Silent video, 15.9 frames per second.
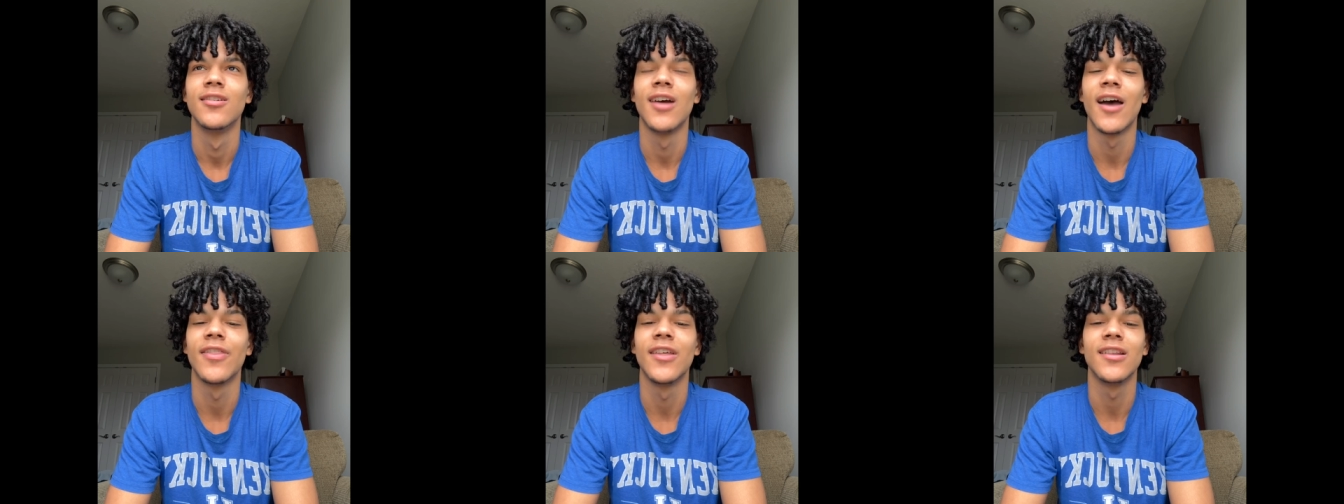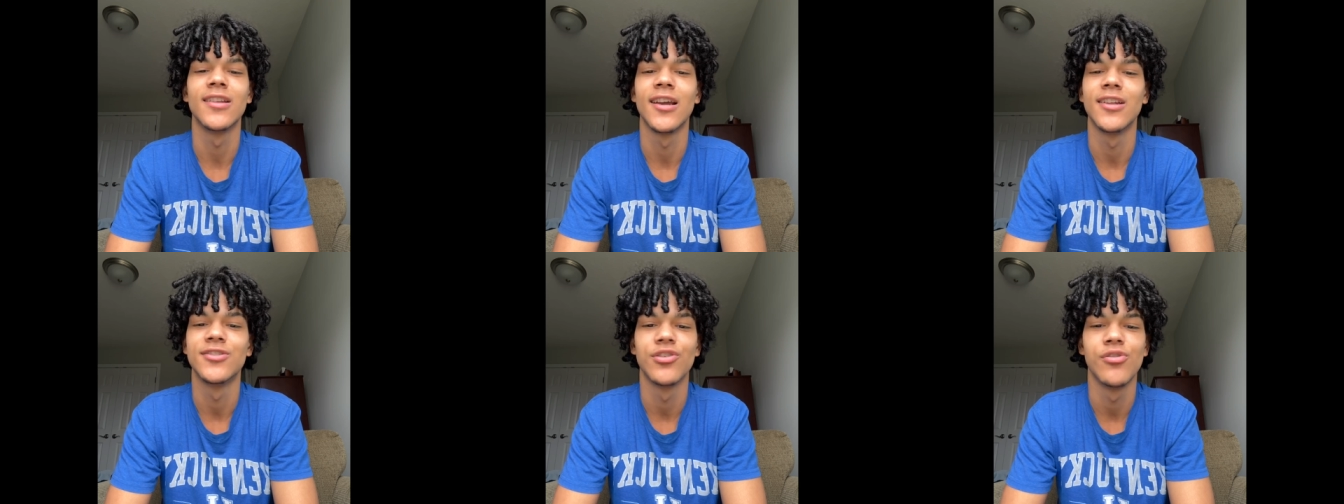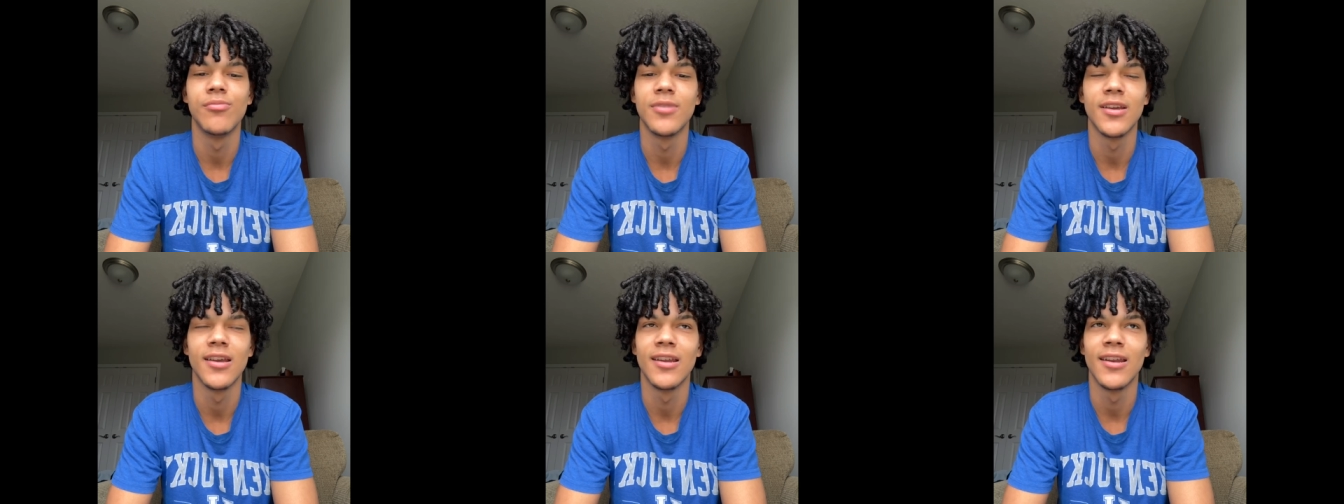they told
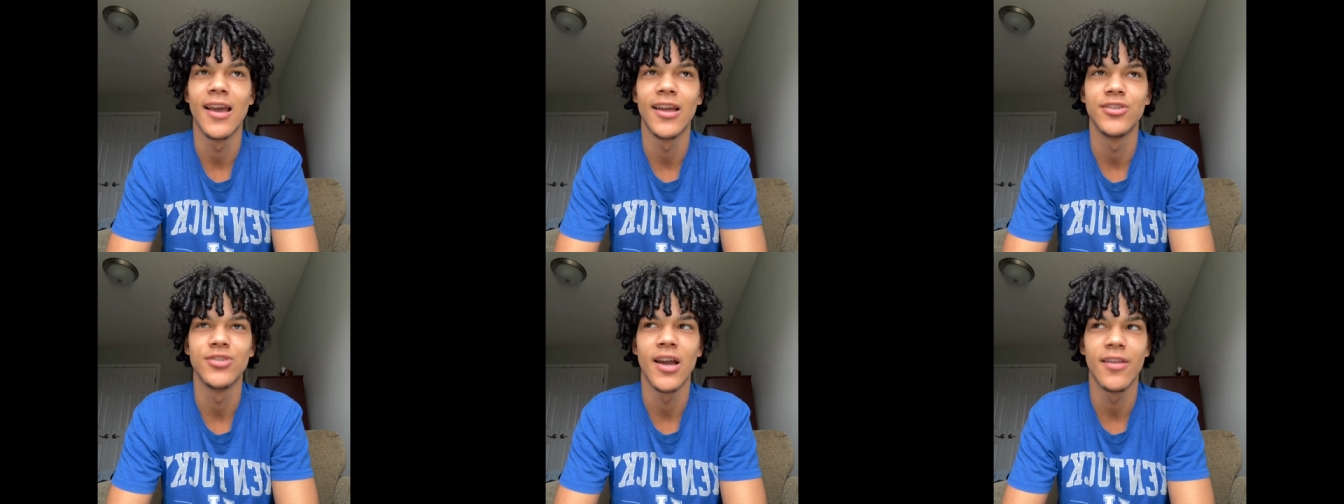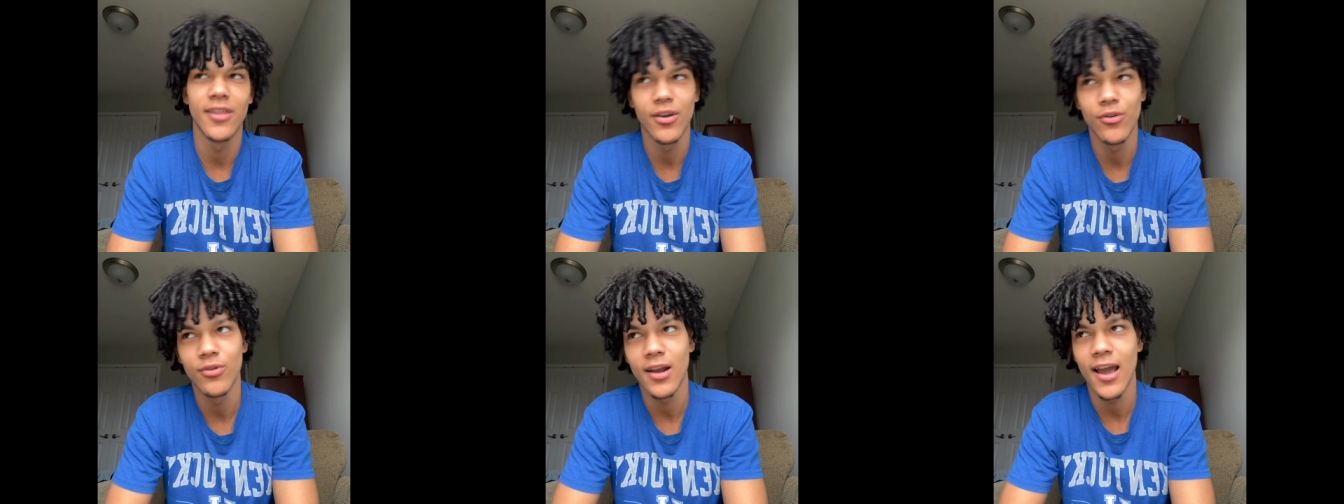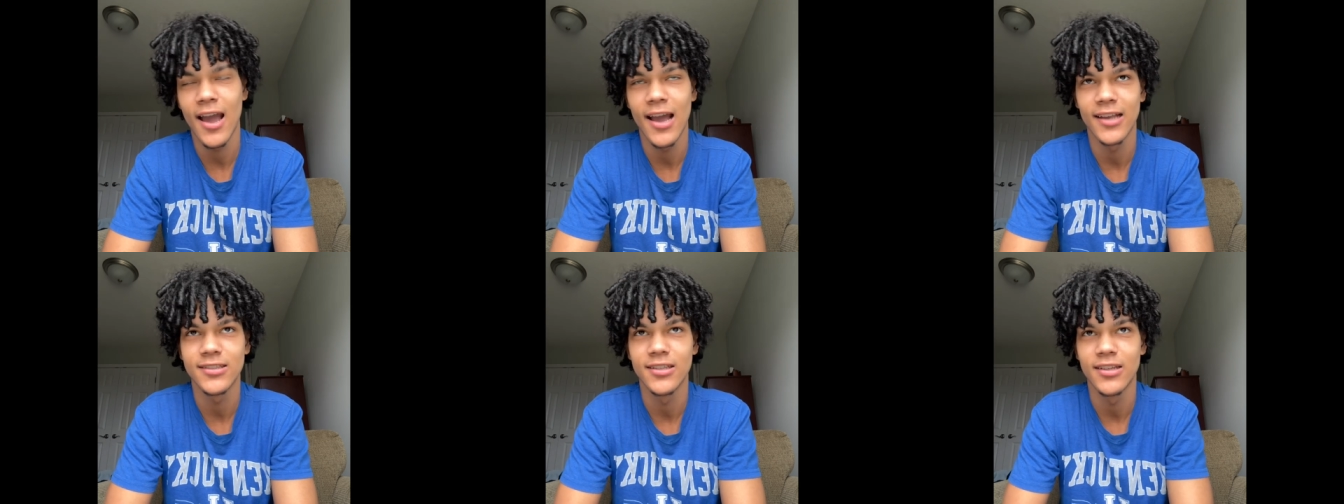me in that, I think when I
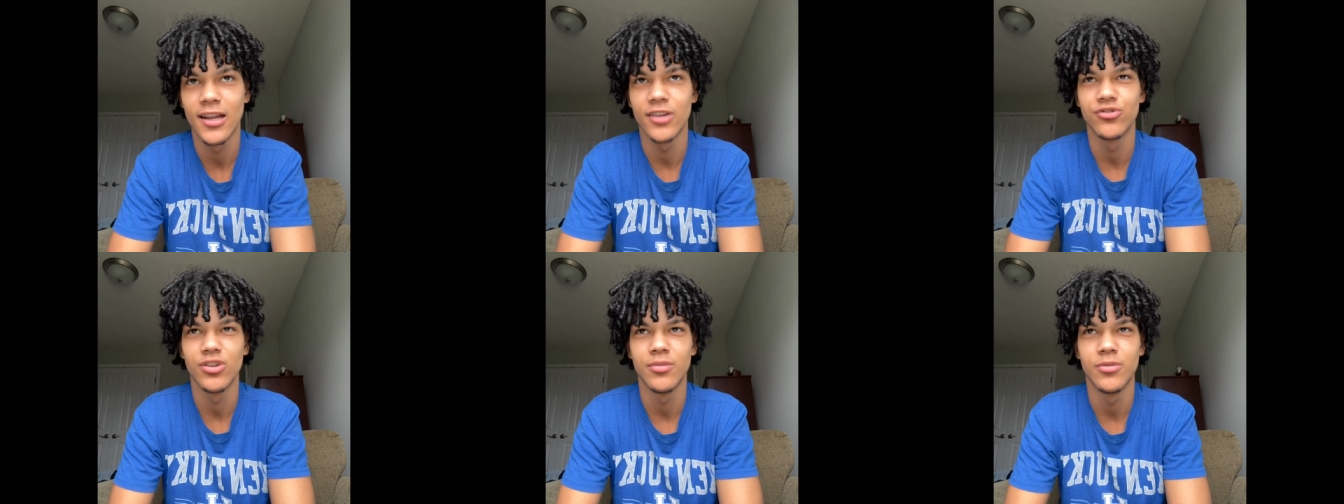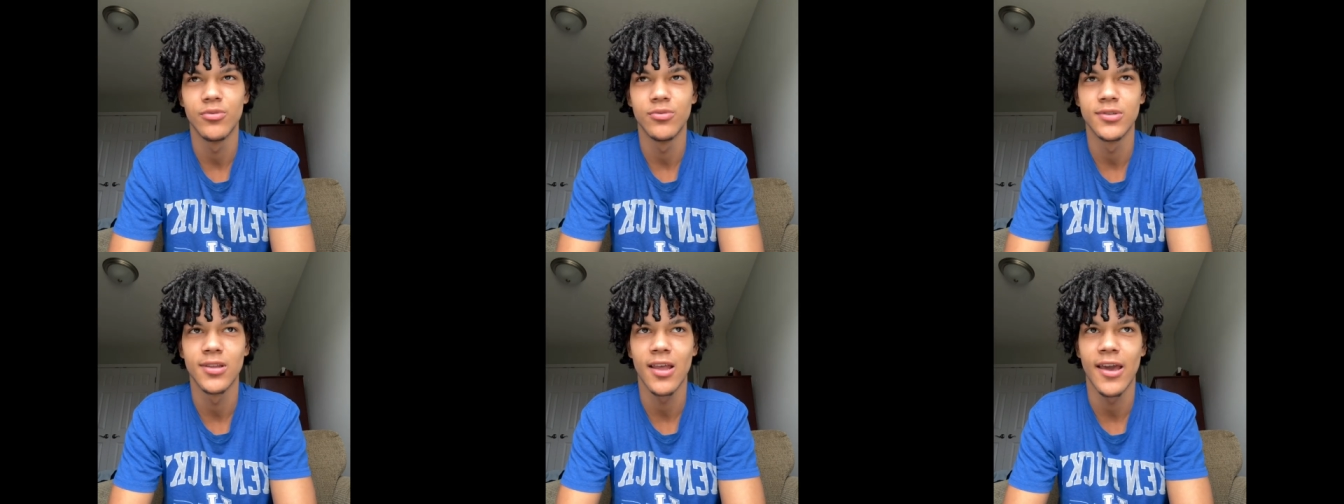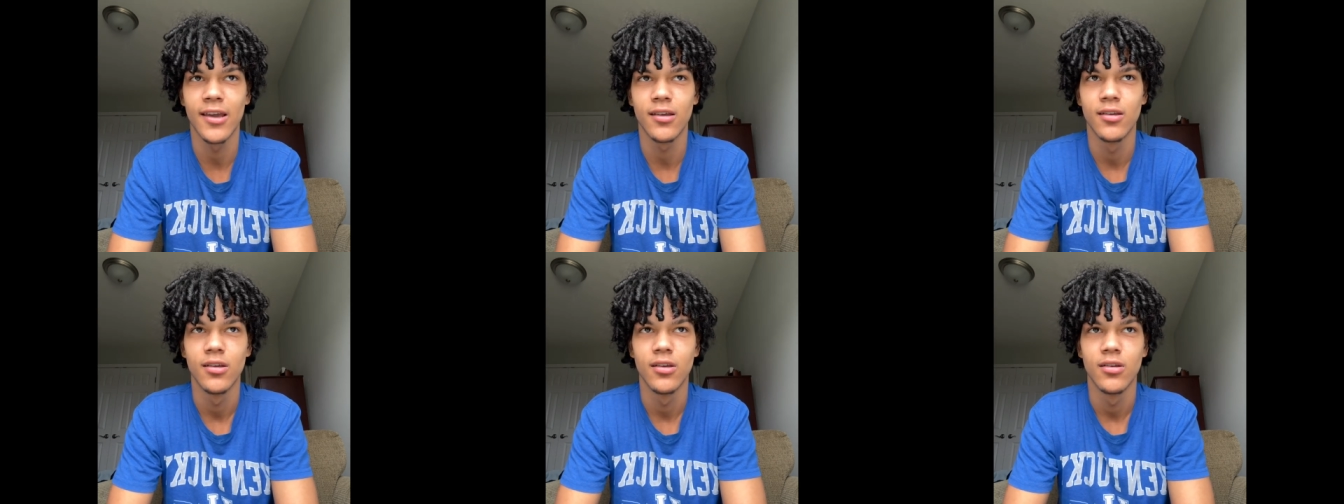asked in that dream, it was
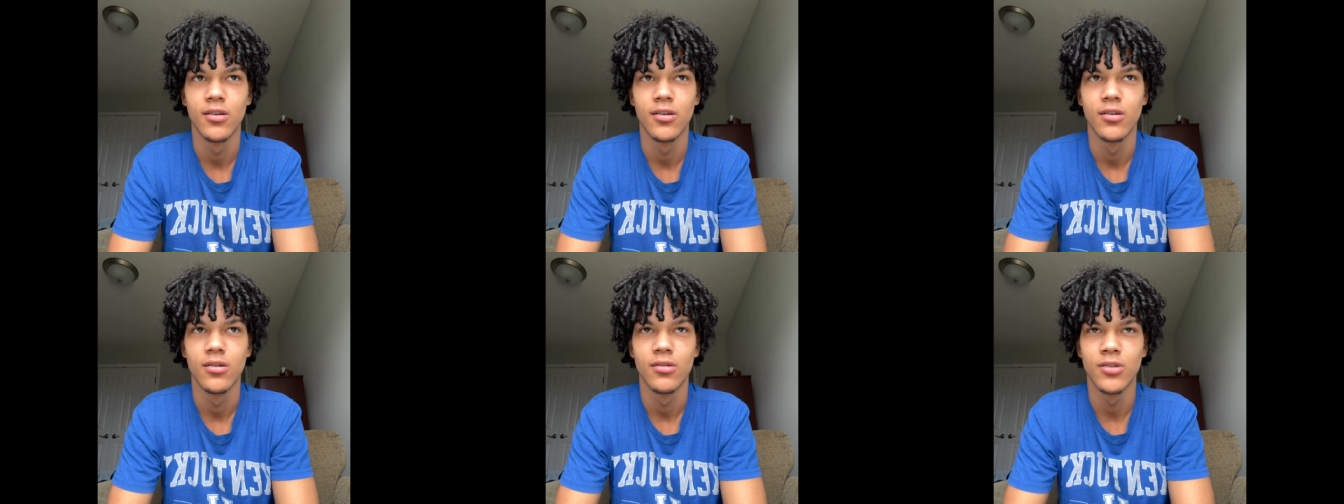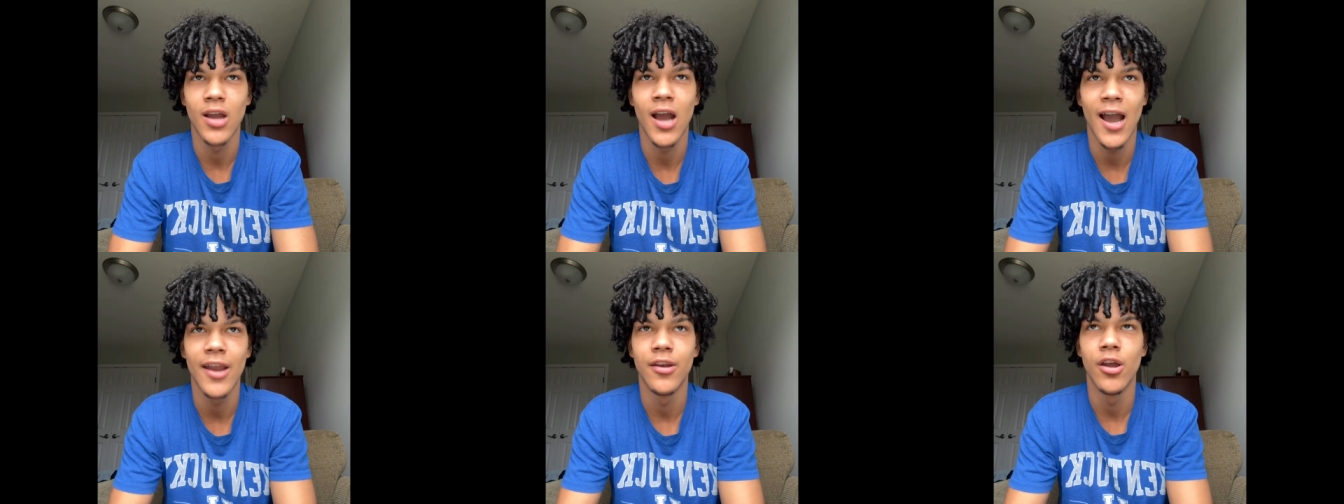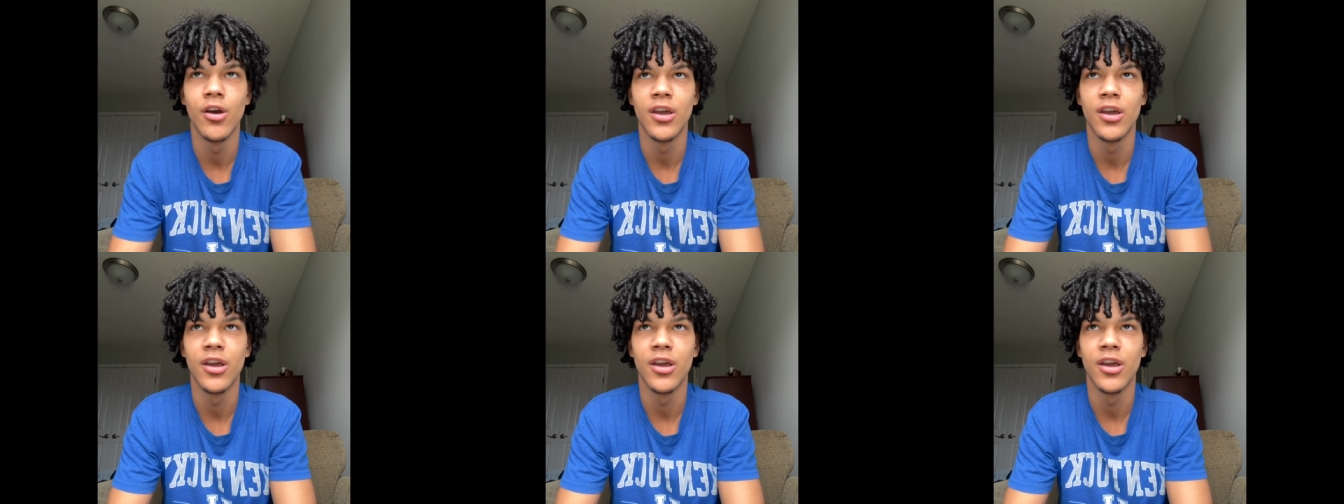like, I know it